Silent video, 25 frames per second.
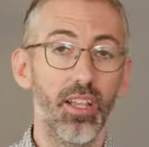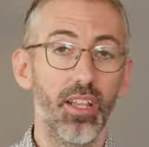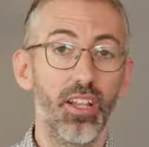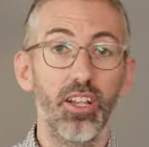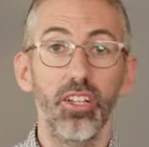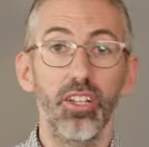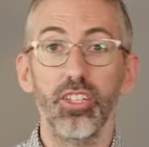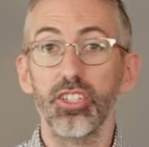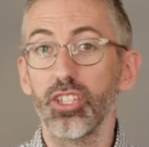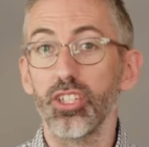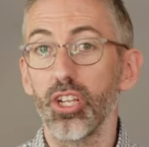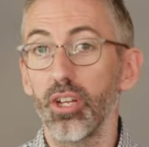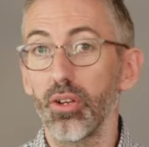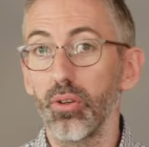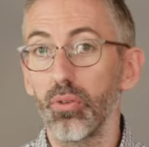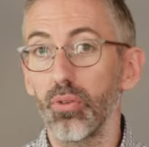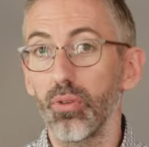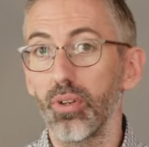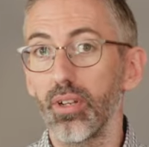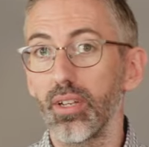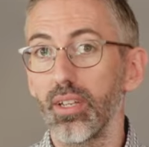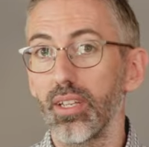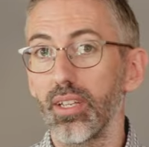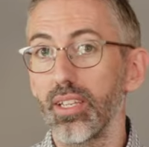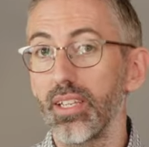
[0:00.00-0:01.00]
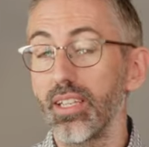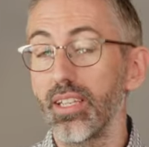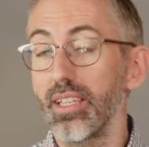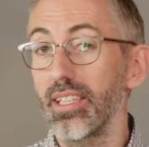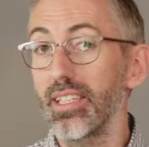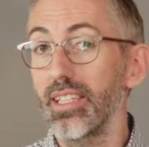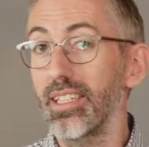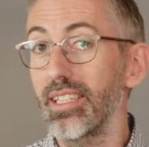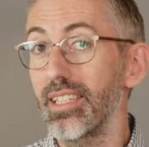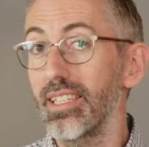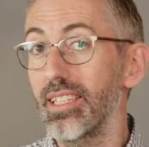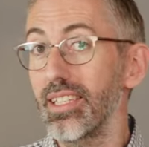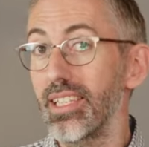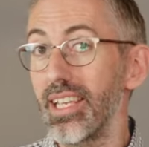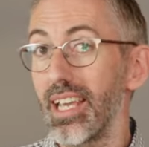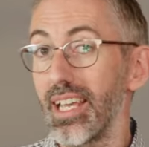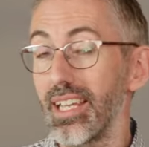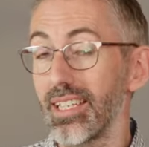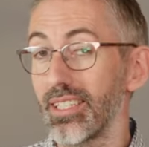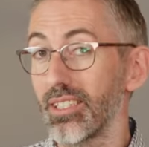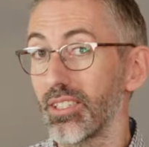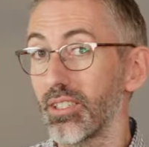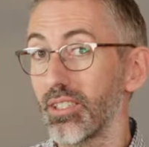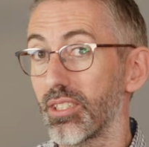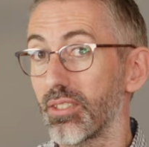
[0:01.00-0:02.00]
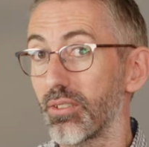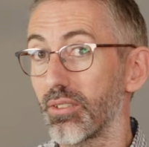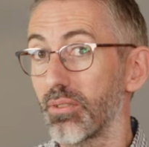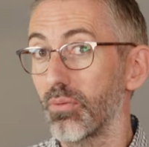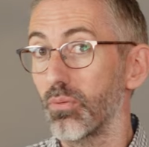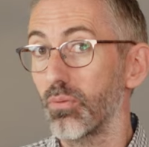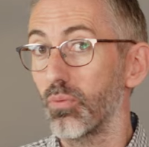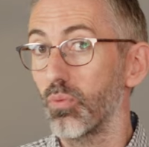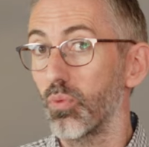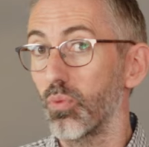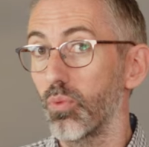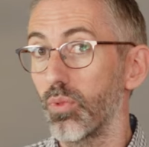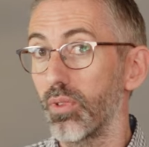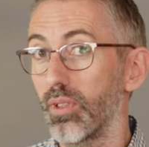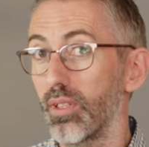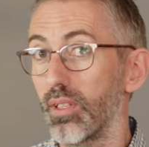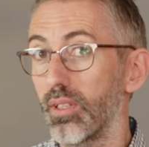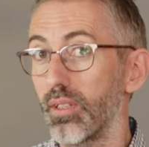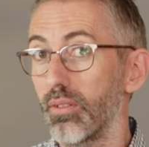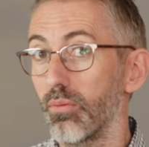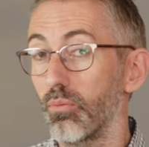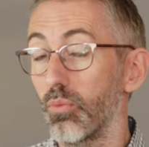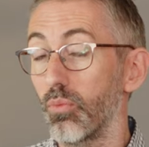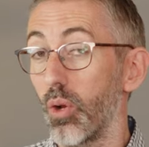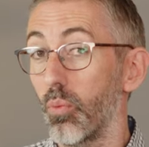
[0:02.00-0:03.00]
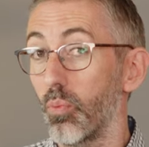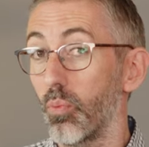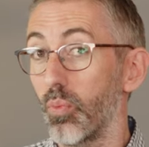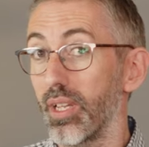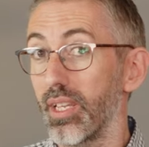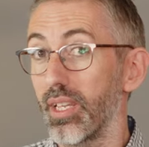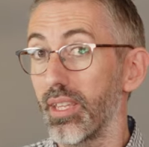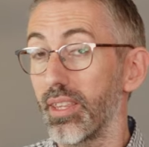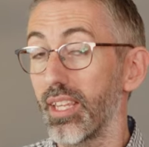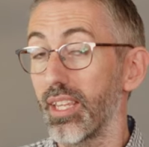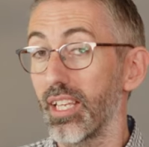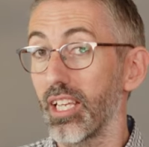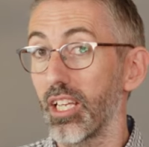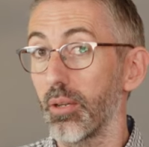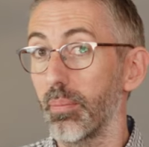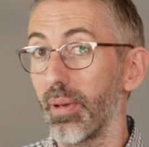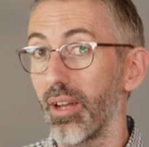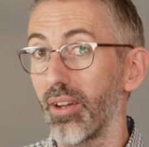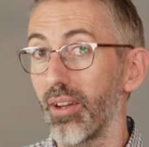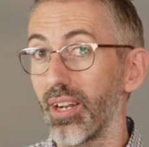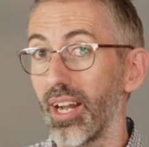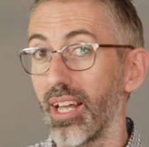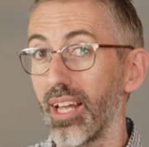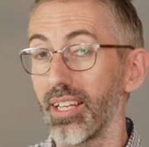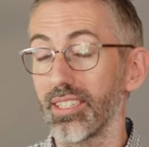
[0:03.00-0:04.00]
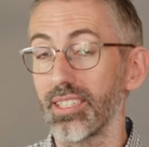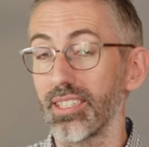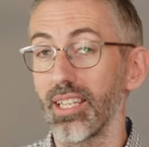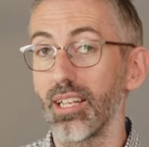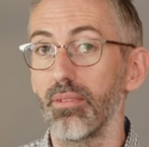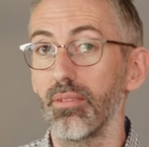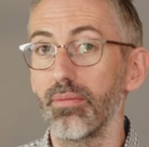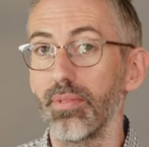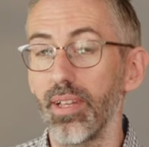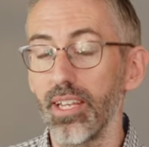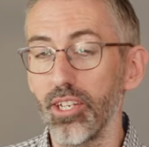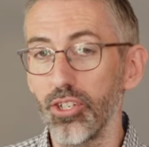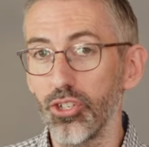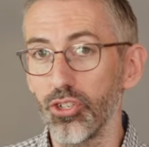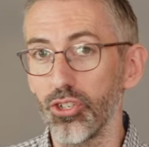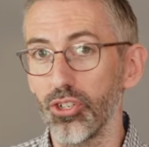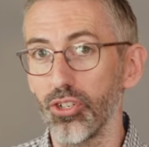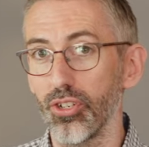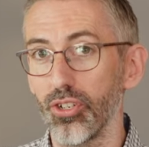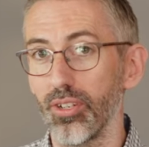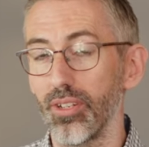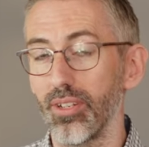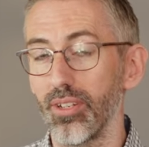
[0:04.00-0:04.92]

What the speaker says: So yes, when we think about our salvation,